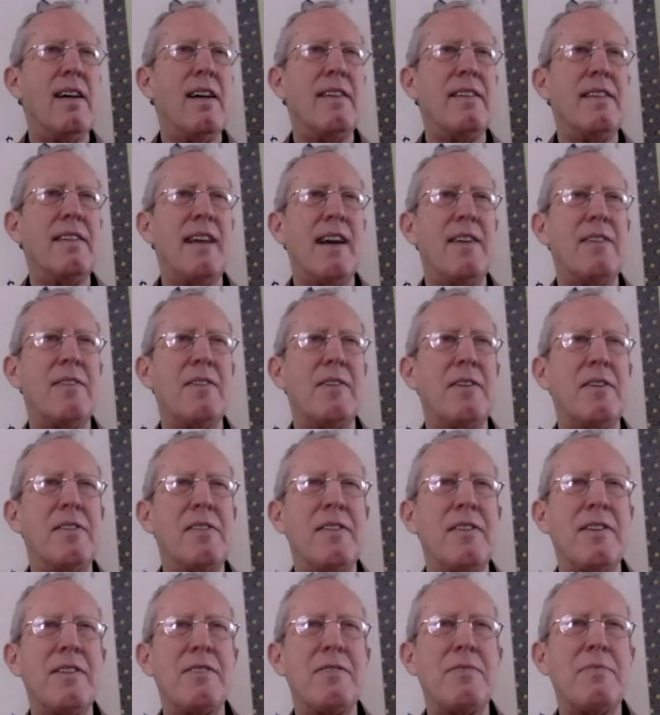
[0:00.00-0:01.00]
Now, all
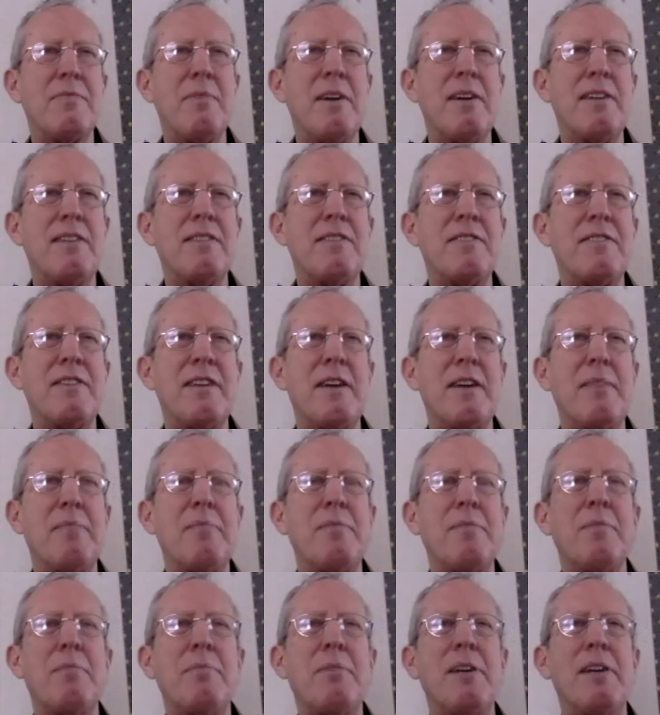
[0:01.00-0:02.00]
this may seem
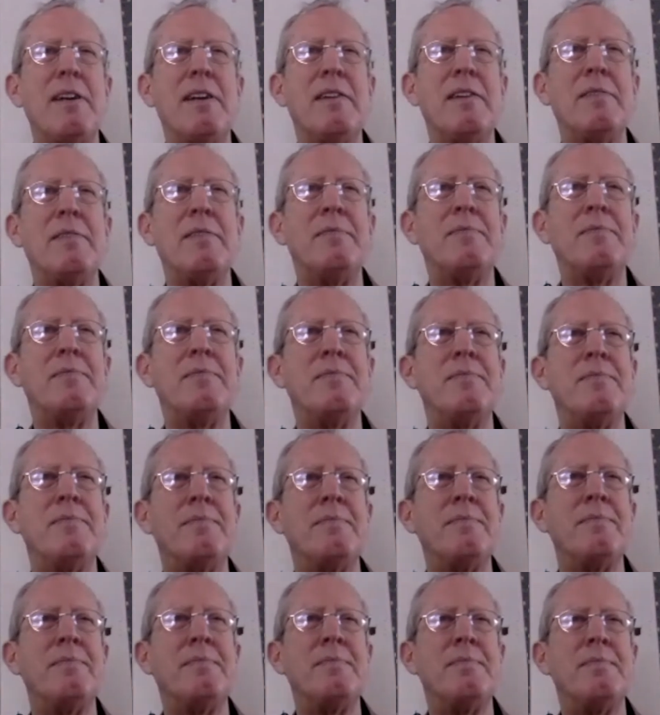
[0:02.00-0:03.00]
to be
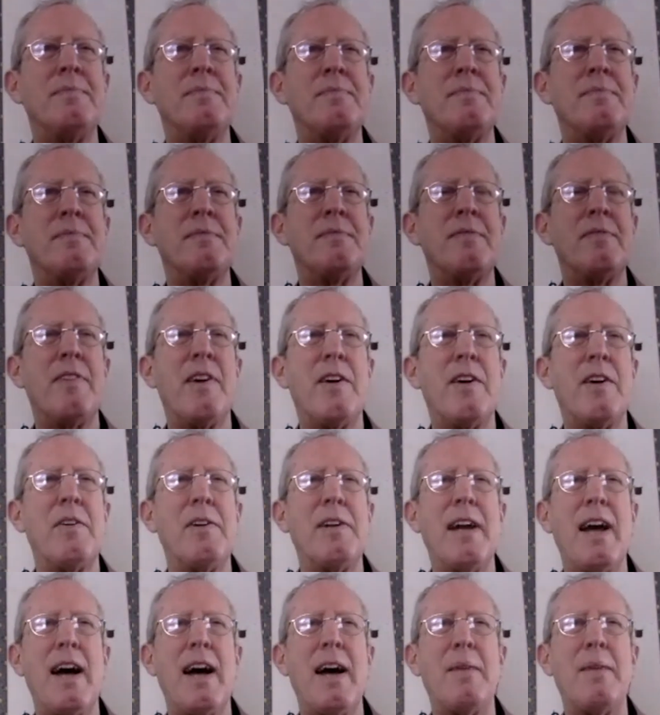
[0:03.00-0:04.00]

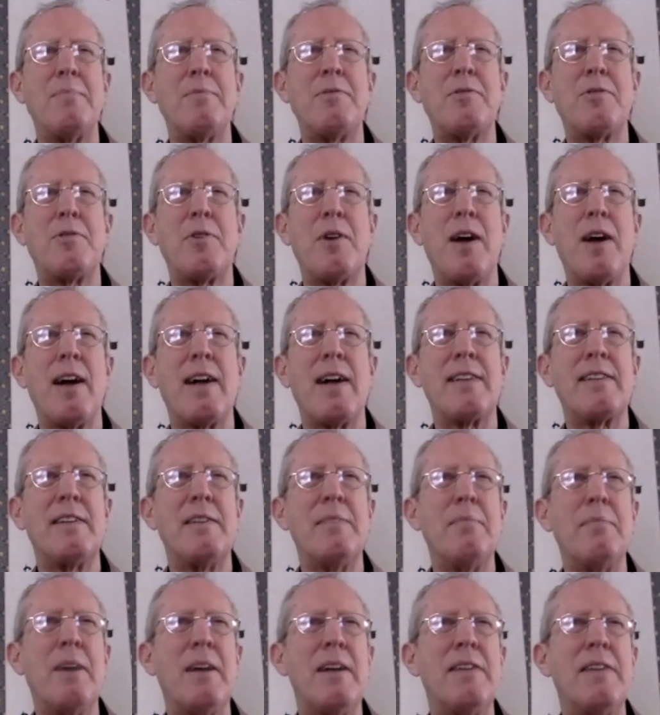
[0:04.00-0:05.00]
very abstract
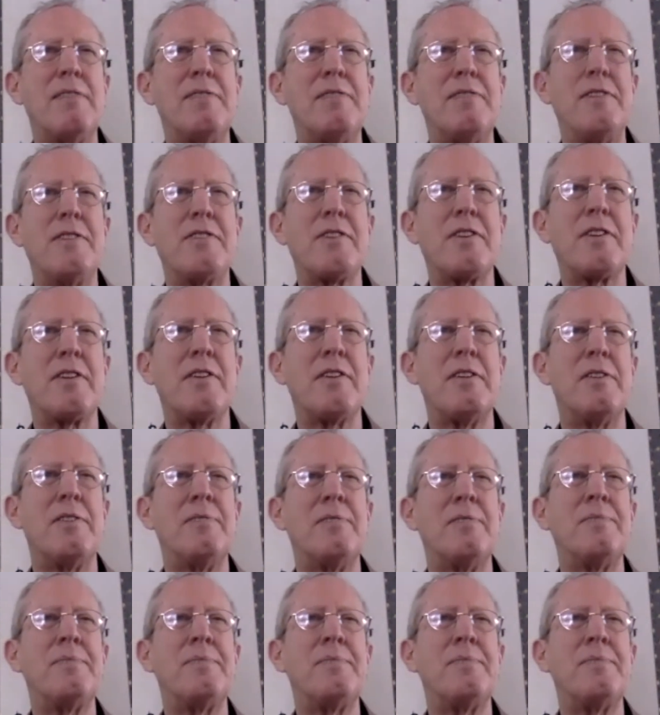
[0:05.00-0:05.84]
and metaphysical,